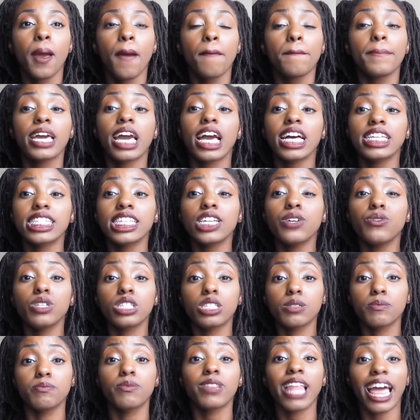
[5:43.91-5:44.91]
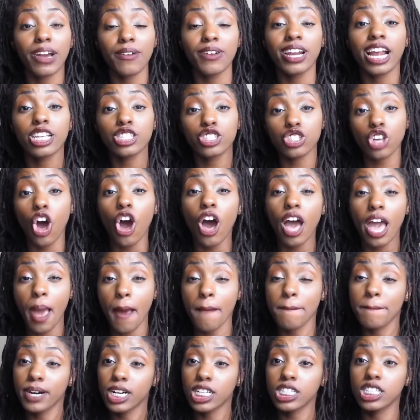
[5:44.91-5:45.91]
because he was, like, when I saw
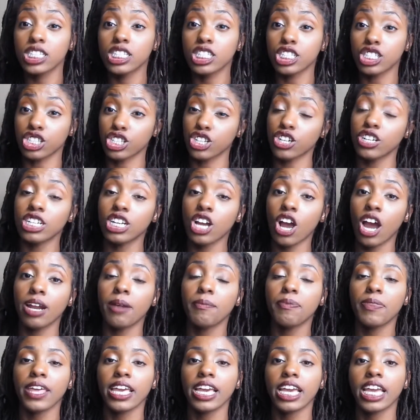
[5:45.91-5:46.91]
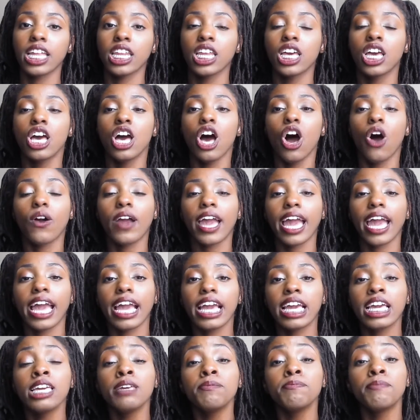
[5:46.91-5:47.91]
him push the security guard, I'm thinking, okay,
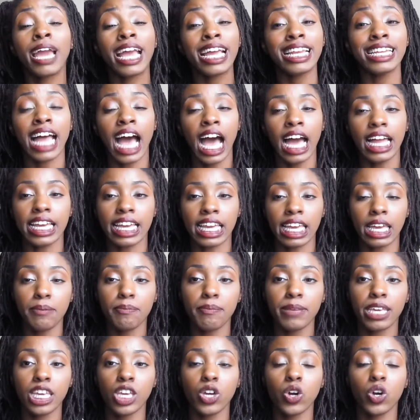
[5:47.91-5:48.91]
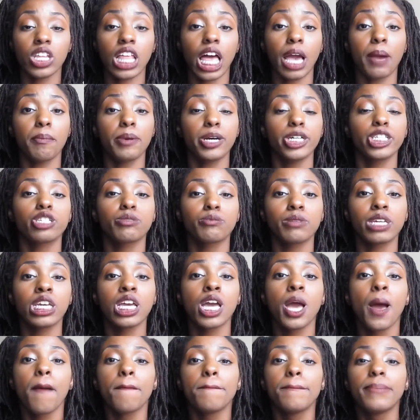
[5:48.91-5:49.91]
he may not hit me or, like, push me,
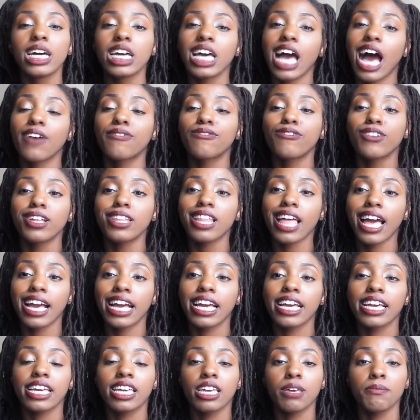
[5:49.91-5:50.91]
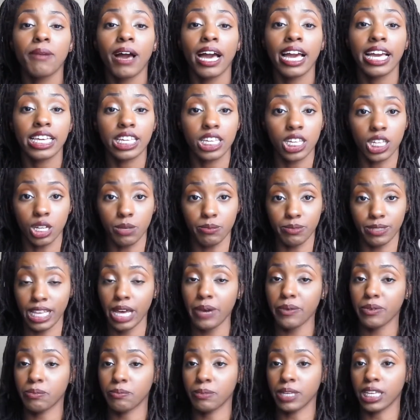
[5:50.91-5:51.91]
but I feel like he might get upset
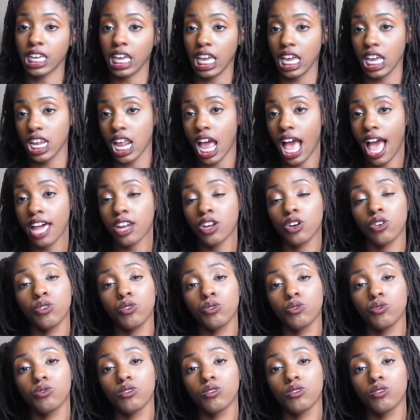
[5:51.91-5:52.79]
with me, and I don't,